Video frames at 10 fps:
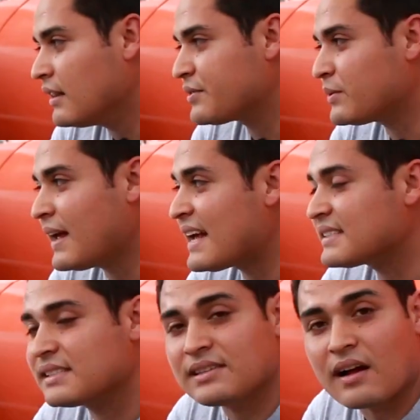This one
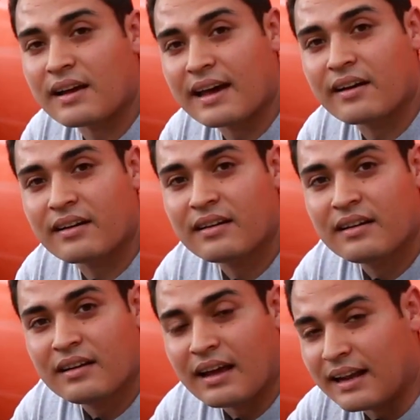has a stock header
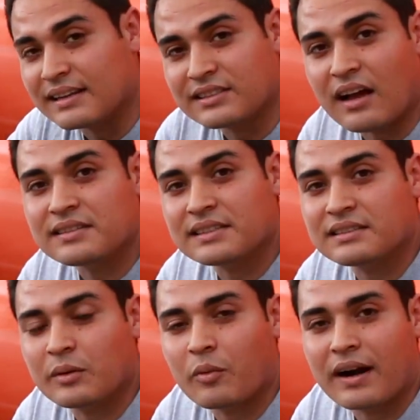and exhaust
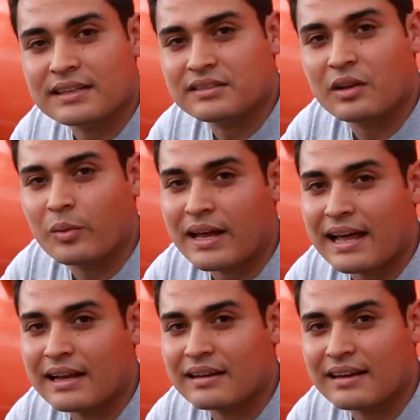system, whereas the other one
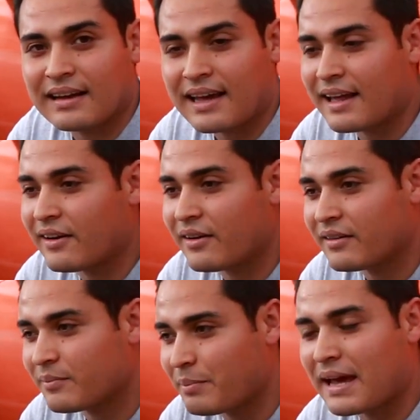had a
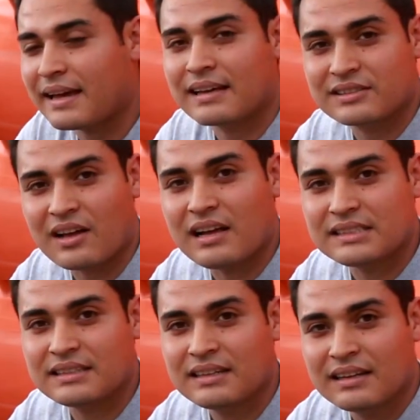header back
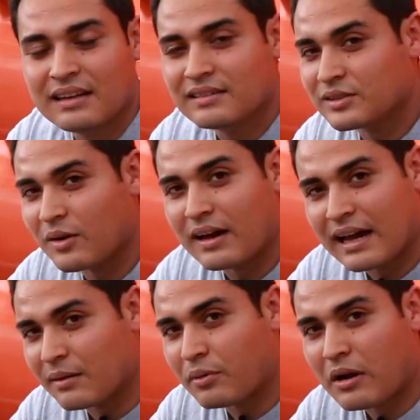exhaust. So I
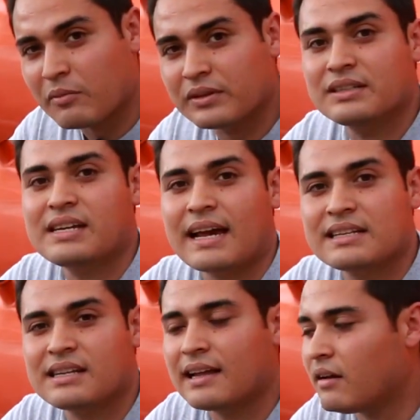had a problem with the check
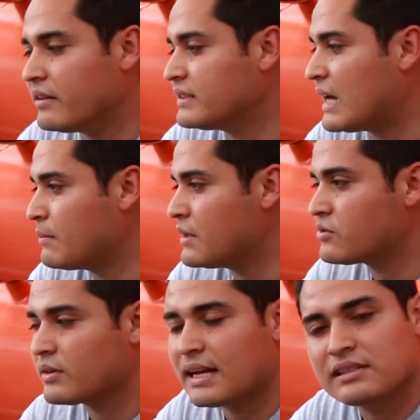engine light all the time.
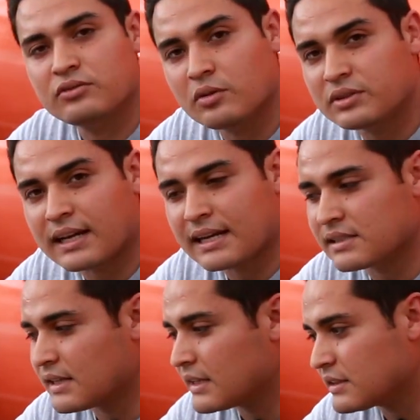This one has no check
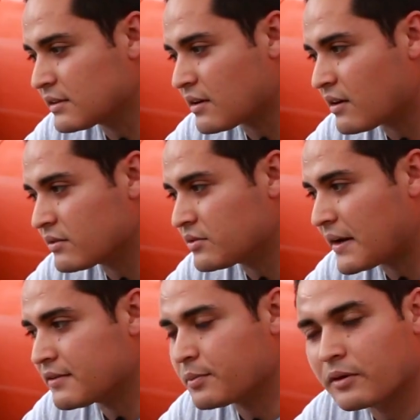engine lights. This car
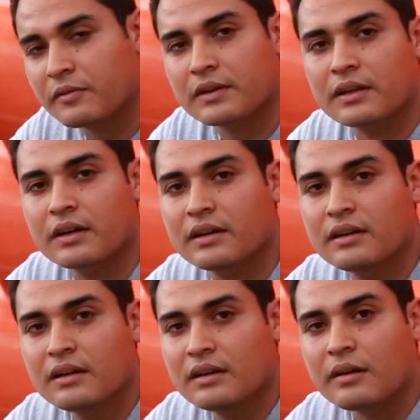drives perfectly good,
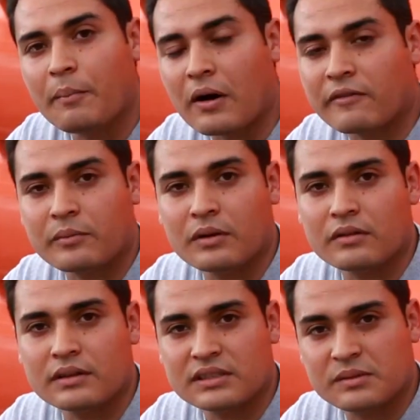apart from, you know,
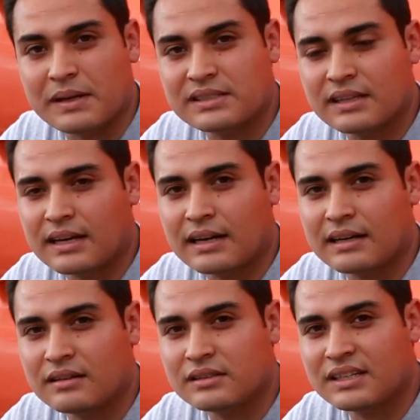the suspension that I
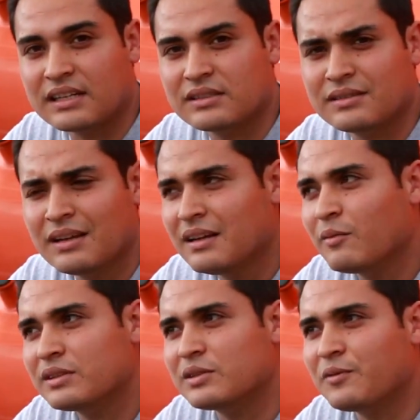needed to change,
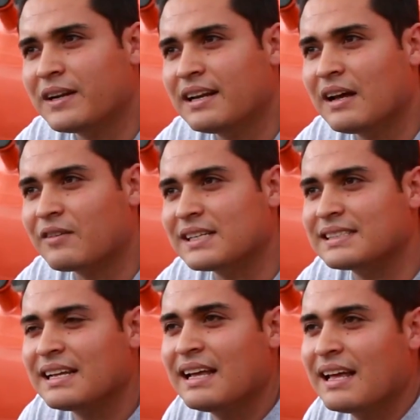which is funny enough because